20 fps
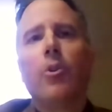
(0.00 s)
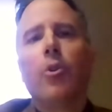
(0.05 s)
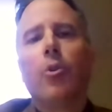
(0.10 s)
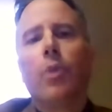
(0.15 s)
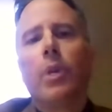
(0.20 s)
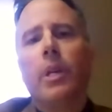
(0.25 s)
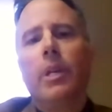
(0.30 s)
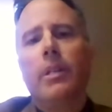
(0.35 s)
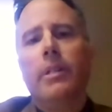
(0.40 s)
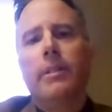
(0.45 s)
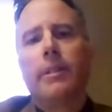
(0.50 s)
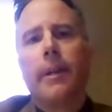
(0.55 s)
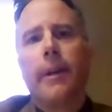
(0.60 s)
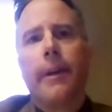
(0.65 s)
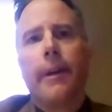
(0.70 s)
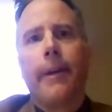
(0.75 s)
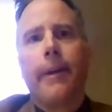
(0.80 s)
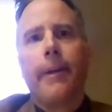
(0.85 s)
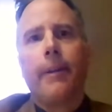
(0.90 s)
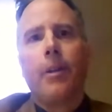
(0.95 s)
want to
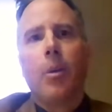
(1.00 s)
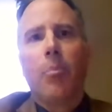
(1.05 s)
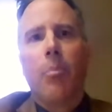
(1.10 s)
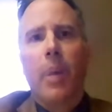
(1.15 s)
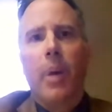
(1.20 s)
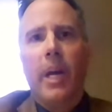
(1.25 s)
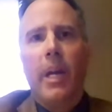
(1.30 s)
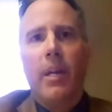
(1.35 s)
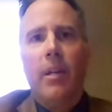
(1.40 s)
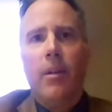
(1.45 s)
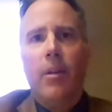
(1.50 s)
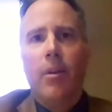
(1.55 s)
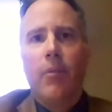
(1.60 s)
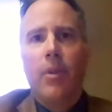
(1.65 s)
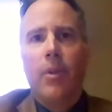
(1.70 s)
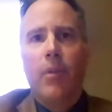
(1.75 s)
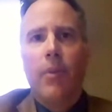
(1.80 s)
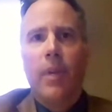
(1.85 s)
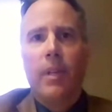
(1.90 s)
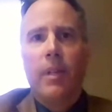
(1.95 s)
ease uh, the
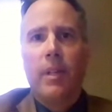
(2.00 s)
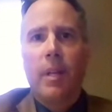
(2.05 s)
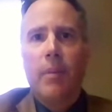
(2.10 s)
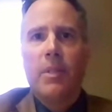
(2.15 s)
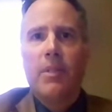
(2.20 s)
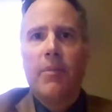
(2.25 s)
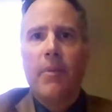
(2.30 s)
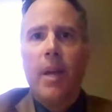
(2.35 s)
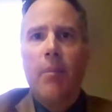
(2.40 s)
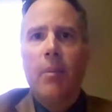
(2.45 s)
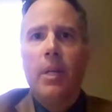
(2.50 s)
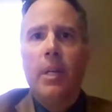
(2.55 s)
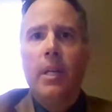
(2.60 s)
pain of the victim's